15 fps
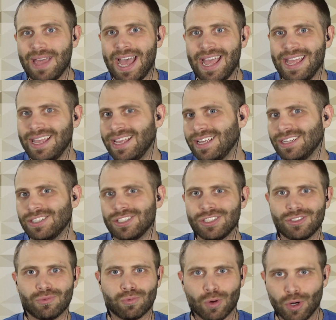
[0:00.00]
that
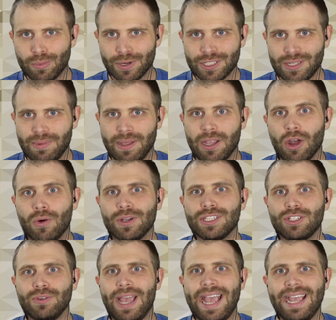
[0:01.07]
is rumored to be going
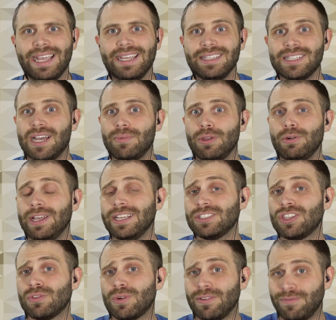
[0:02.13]
to AEW
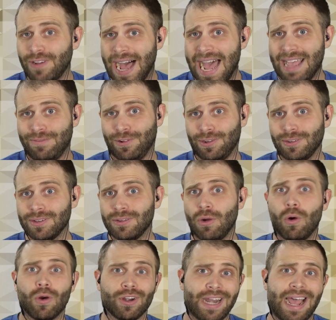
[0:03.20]
is the Revival,
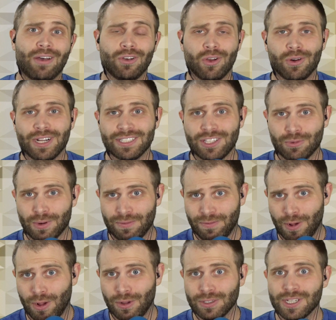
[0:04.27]
or now known as the
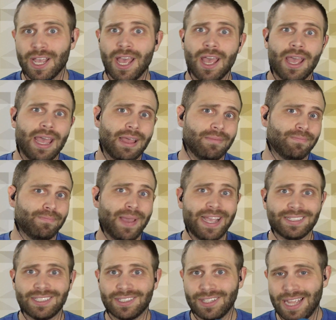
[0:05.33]
Revolt.
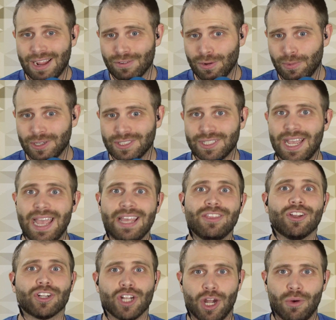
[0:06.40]
Basically, everyone's saying
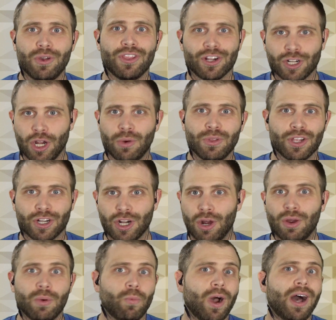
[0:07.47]
they're going.
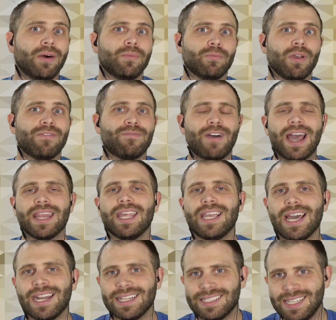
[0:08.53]
Well, we finally
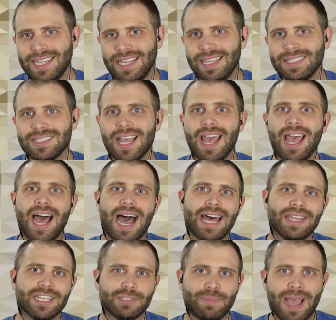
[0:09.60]
got a tease
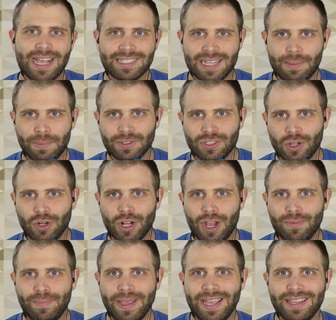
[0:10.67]
on this past episode
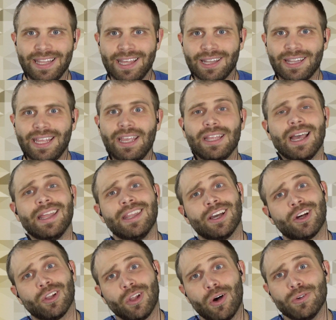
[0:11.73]
of Being the Elite. In the
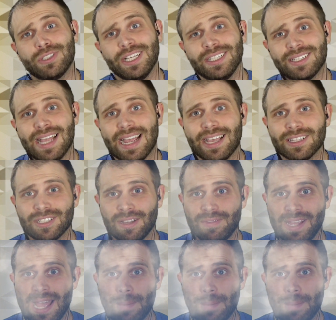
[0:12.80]
closing seconds of the